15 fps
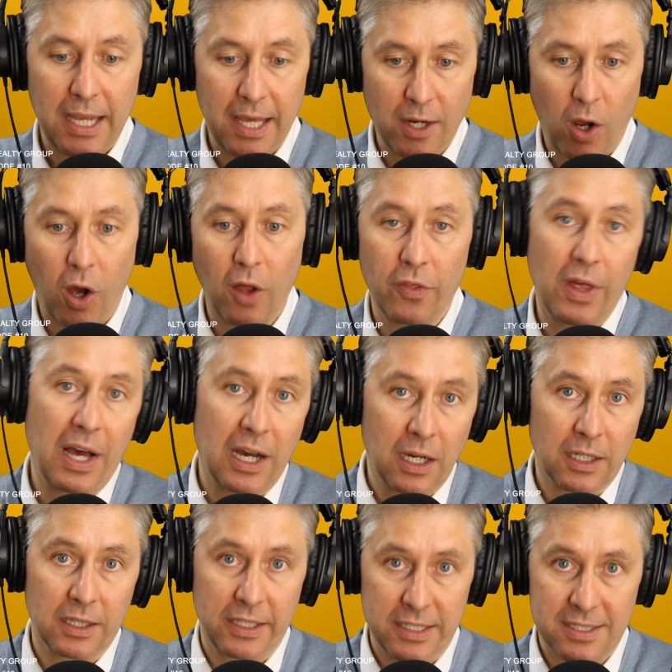and all the
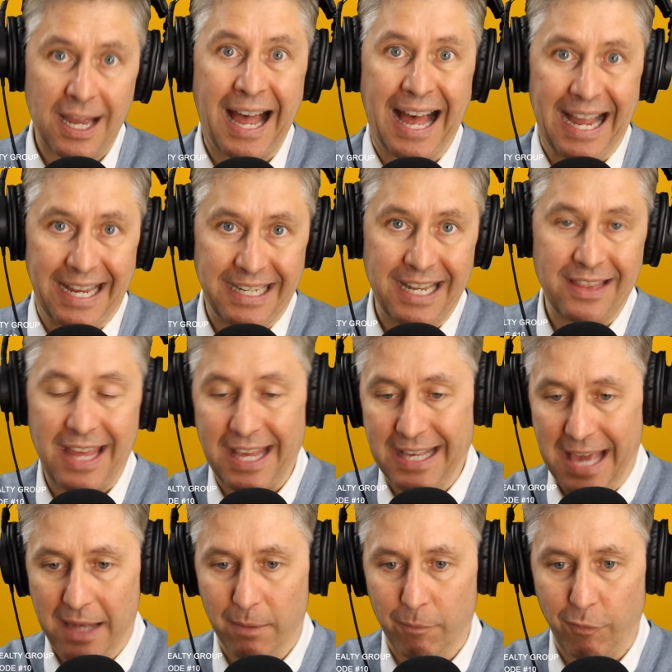uglies hide and they
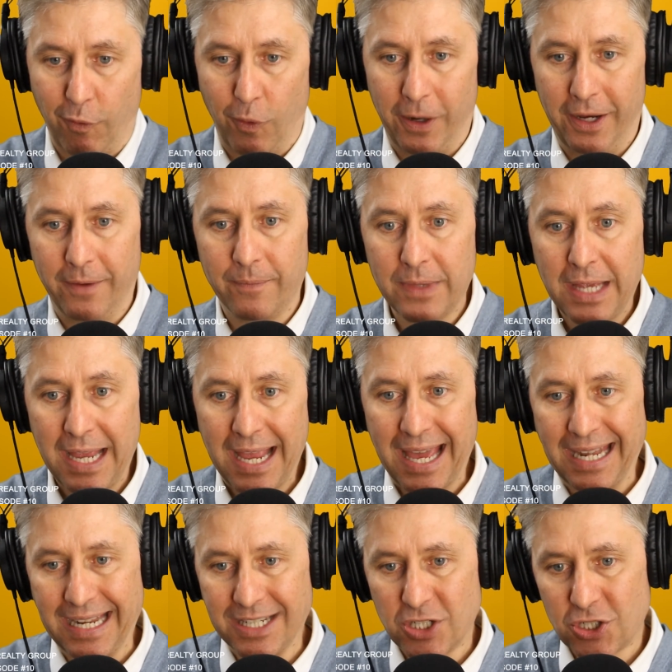get them for you.
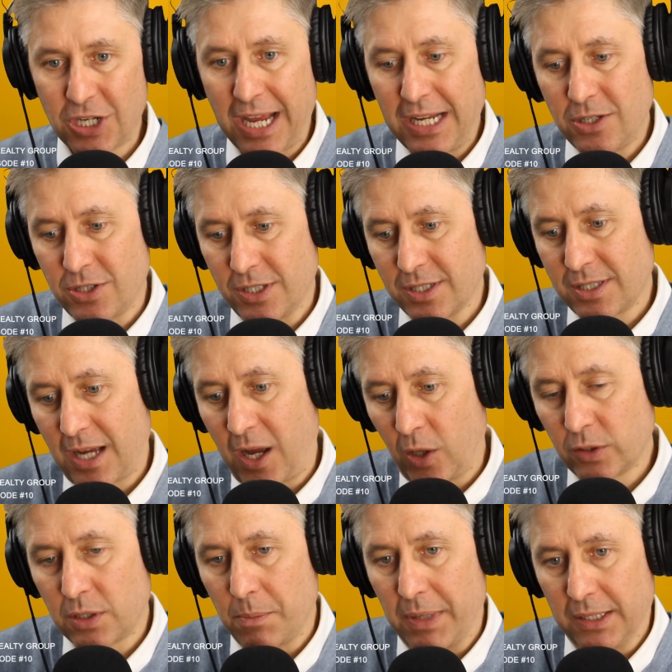And it changes
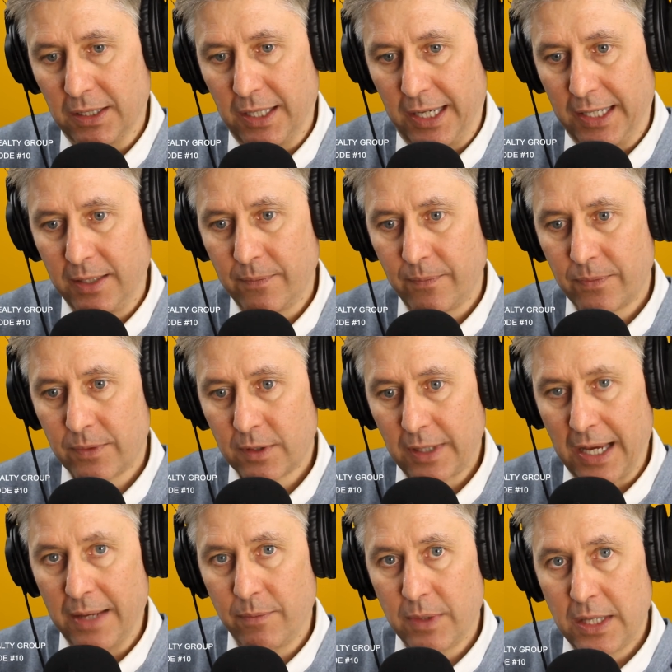ultimately
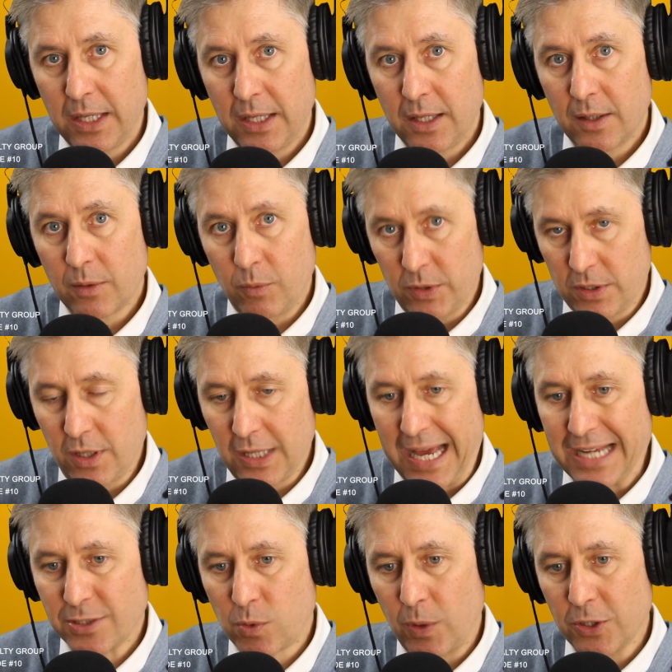Okay. With the
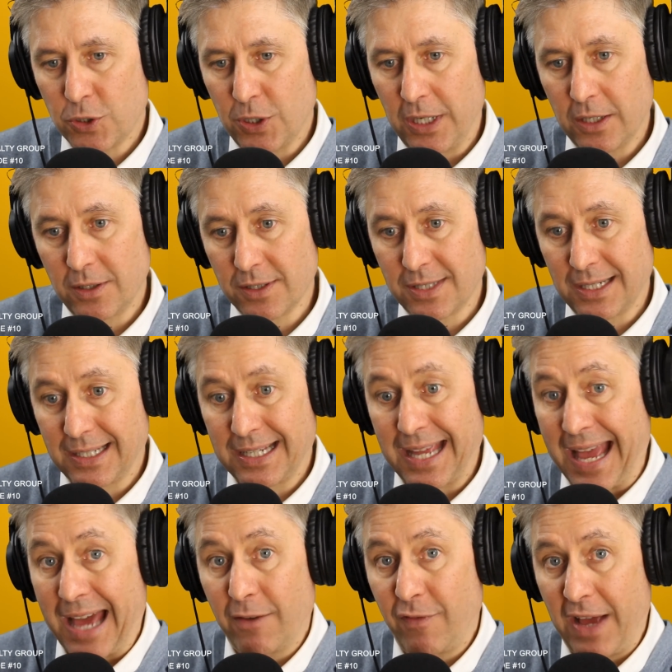last question here, does it
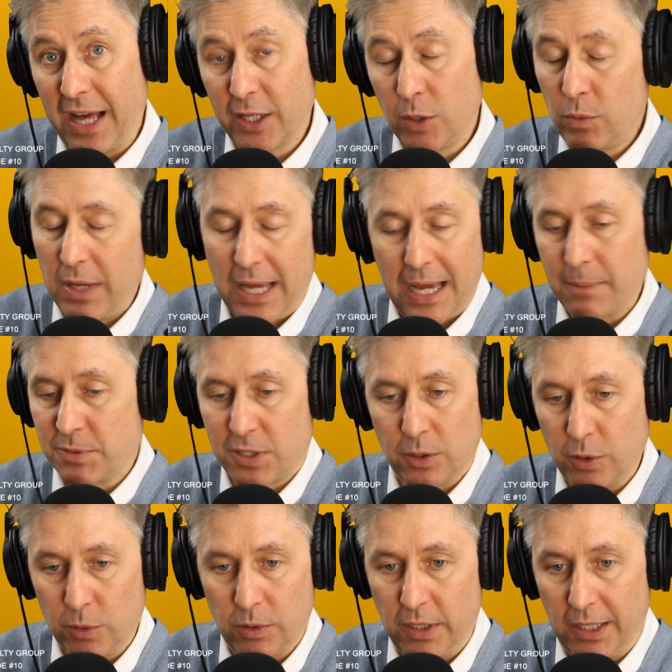add value?
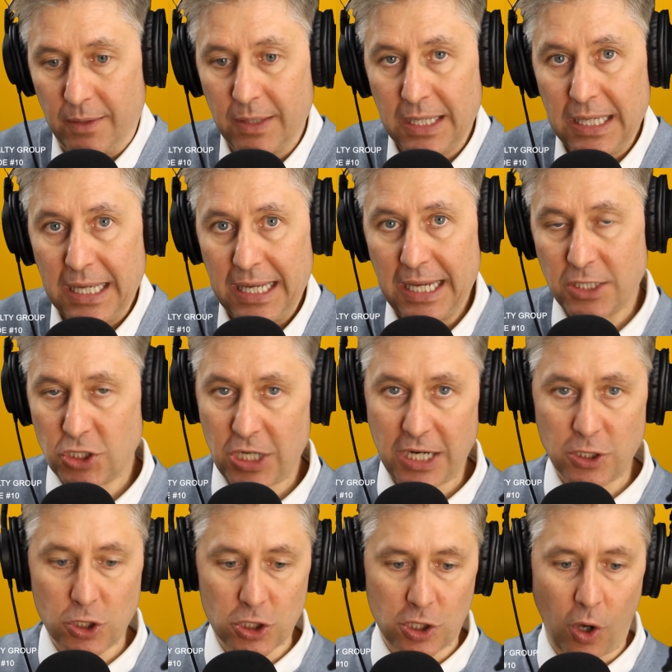Absolutely. It
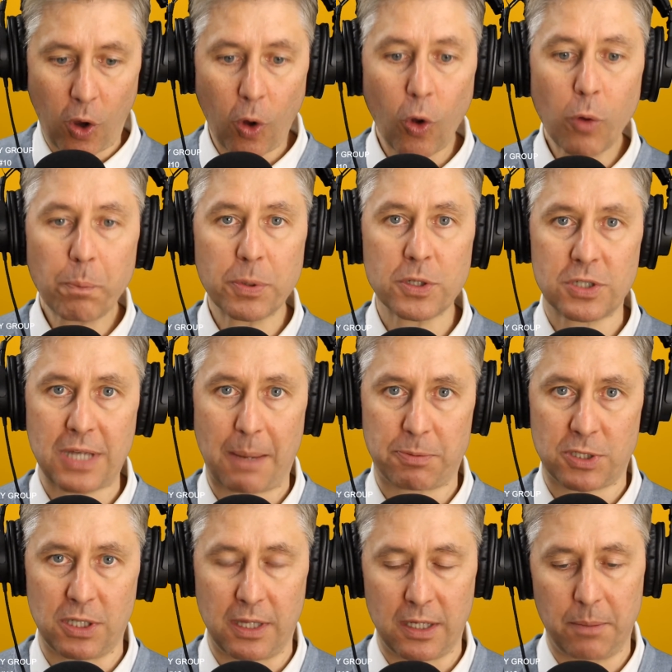changes the whole
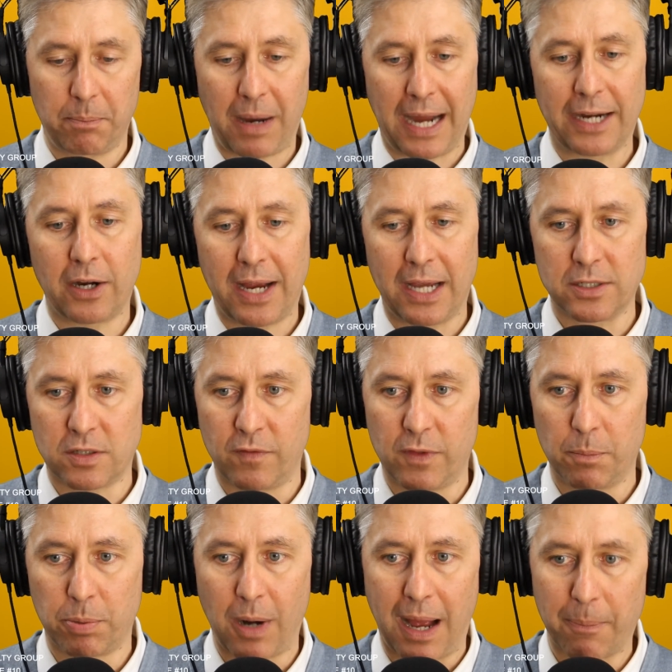perception that a buyer has of the
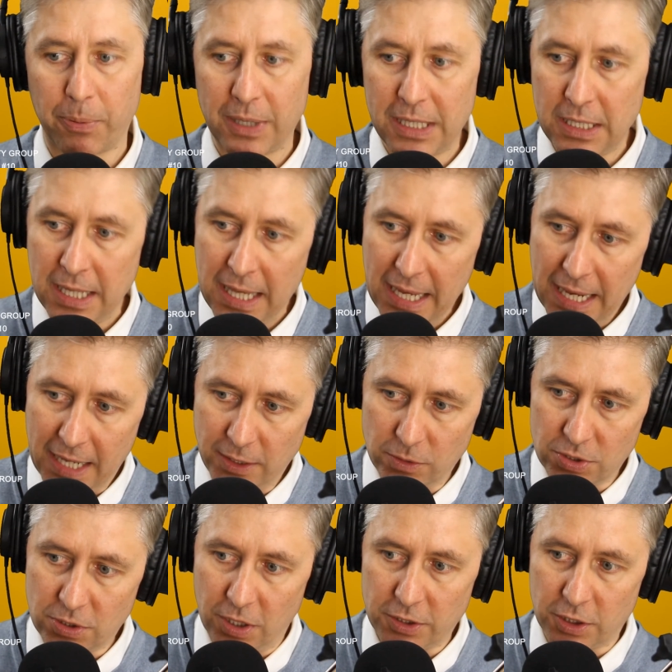property, and you
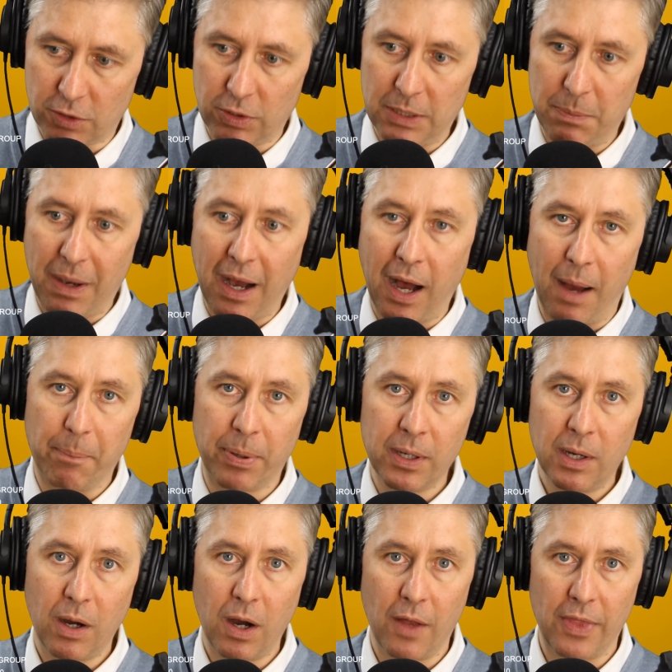start to creep up
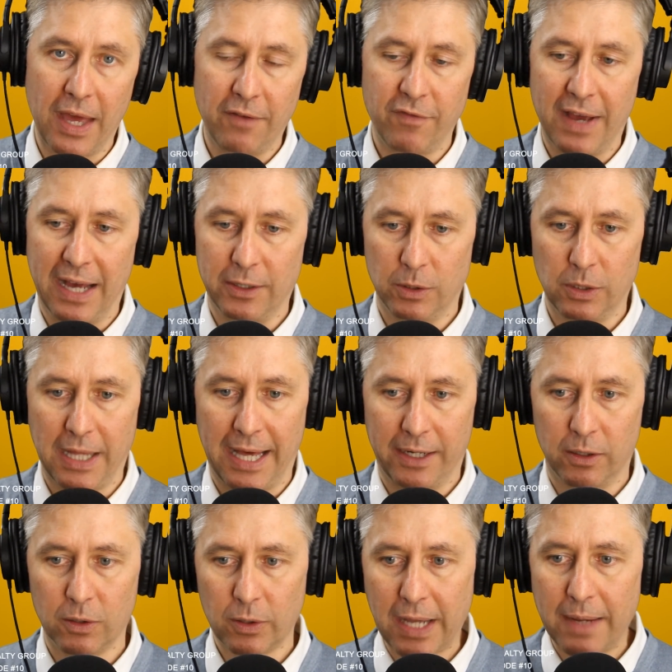on that value
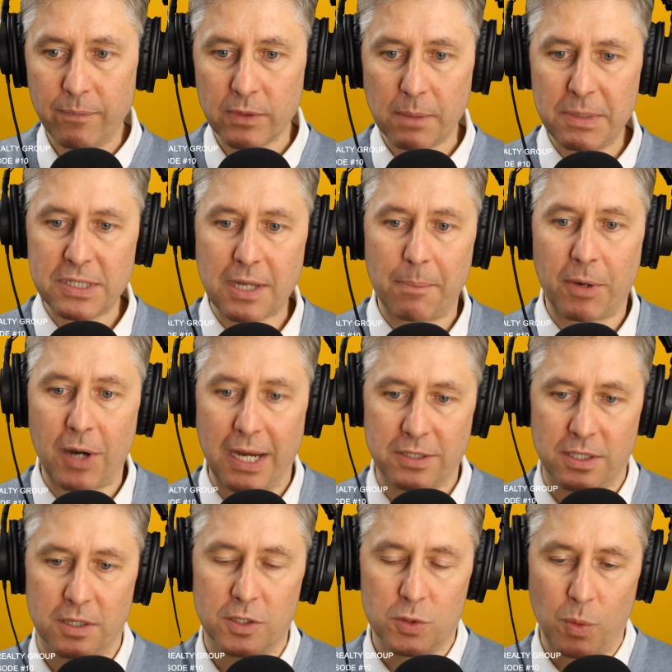ladder. Okay. Let me summarize
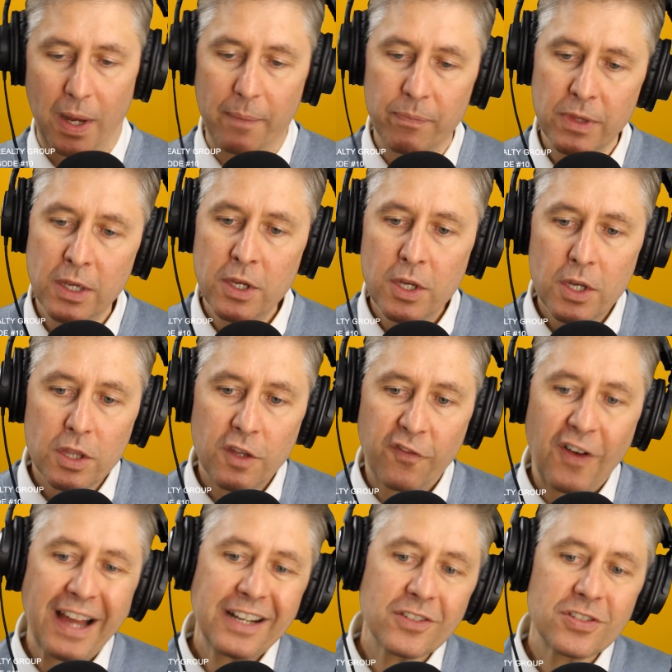it this way The
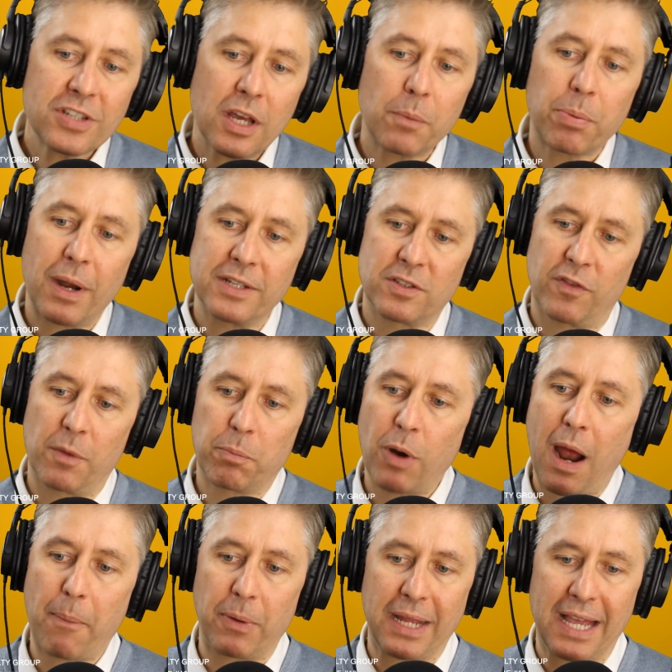final sale price of a
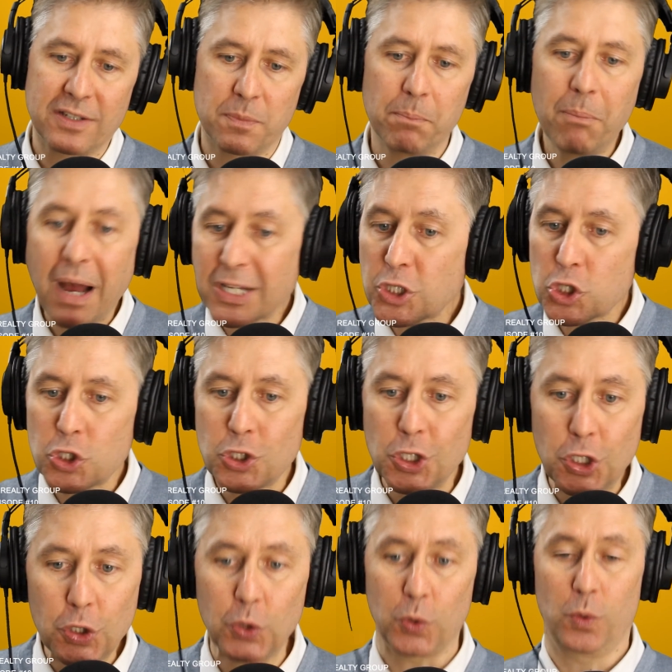property has much to
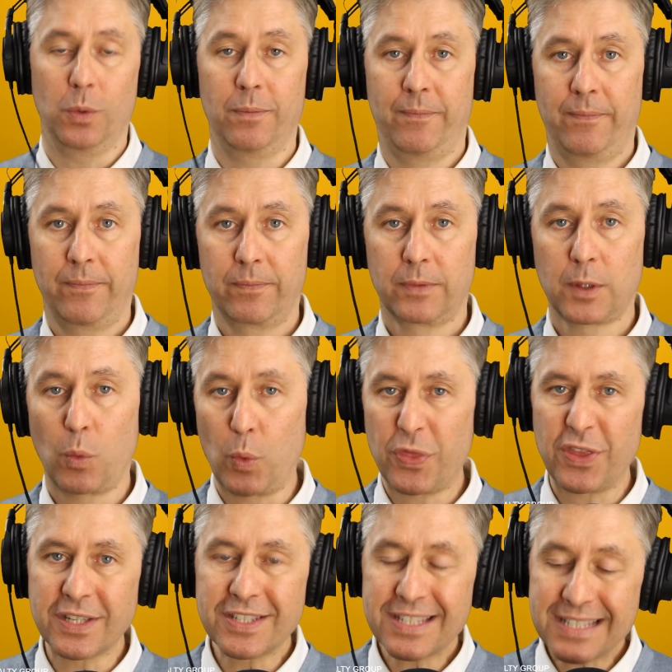do with
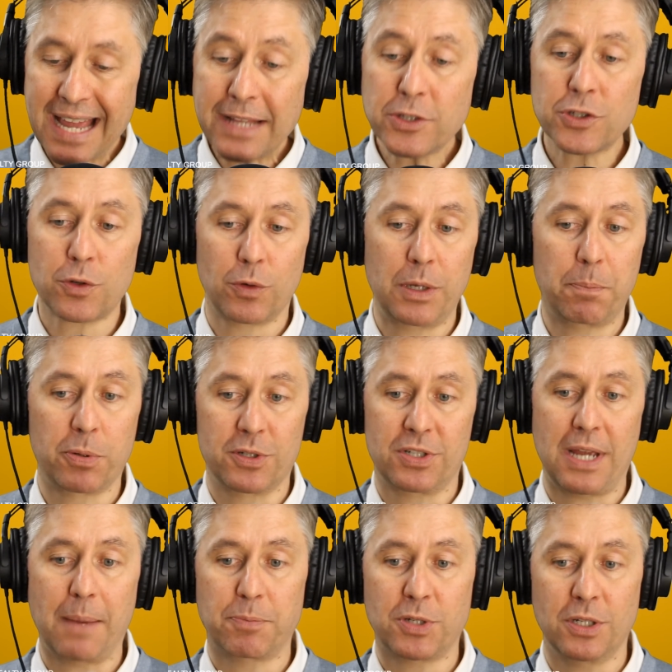the sensory
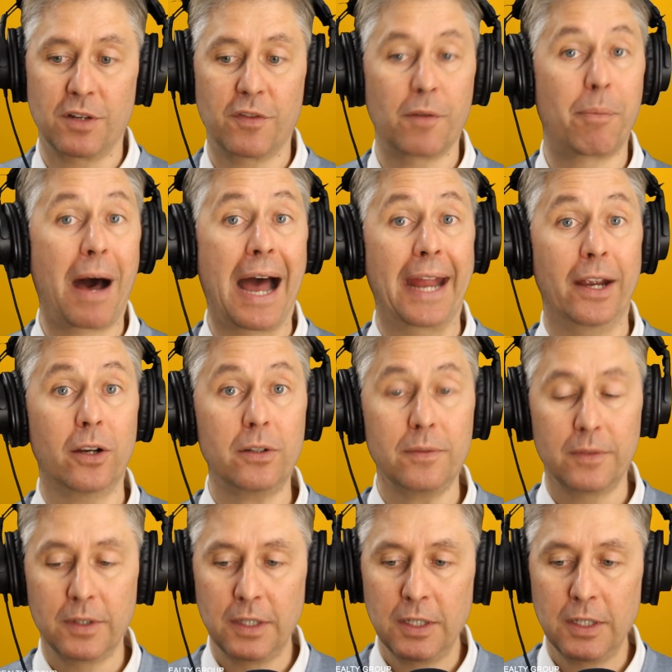perception of the buyer,